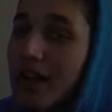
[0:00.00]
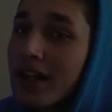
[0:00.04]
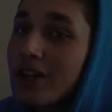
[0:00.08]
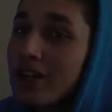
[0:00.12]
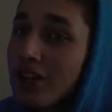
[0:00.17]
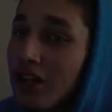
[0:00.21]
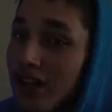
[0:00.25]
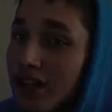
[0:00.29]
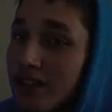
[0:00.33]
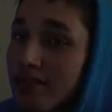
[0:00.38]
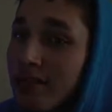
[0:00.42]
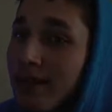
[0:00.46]
the
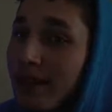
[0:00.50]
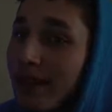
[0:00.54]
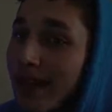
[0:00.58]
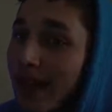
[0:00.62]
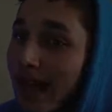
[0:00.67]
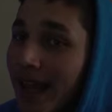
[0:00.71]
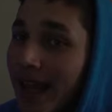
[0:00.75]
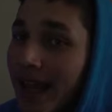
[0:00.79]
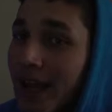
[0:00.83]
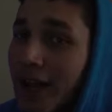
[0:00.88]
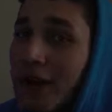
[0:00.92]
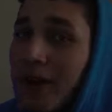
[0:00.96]
adjustment
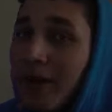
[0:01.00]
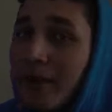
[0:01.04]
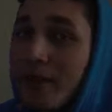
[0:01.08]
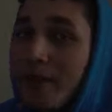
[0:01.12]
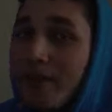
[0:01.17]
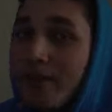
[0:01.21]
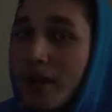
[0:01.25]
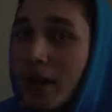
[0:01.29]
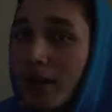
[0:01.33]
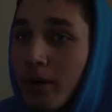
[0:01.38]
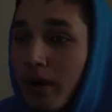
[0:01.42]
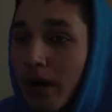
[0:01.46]
layer.
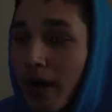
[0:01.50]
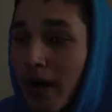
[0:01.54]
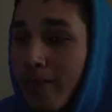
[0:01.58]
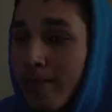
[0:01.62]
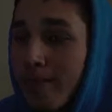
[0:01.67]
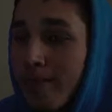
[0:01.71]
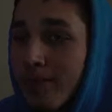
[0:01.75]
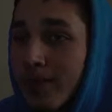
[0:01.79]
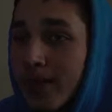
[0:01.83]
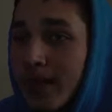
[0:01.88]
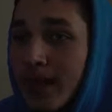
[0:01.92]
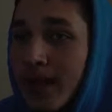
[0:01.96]
Okay,
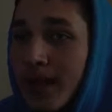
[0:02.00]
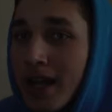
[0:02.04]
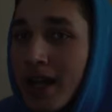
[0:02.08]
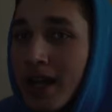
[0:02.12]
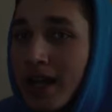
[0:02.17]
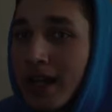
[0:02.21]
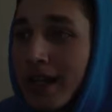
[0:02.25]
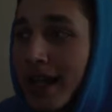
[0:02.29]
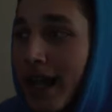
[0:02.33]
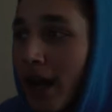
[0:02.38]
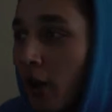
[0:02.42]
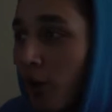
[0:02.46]

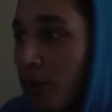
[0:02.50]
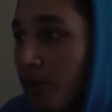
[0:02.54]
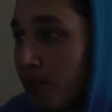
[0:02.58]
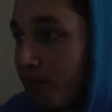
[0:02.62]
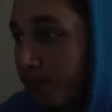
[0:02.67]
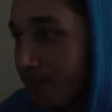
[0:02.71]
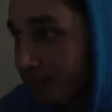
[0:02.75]
now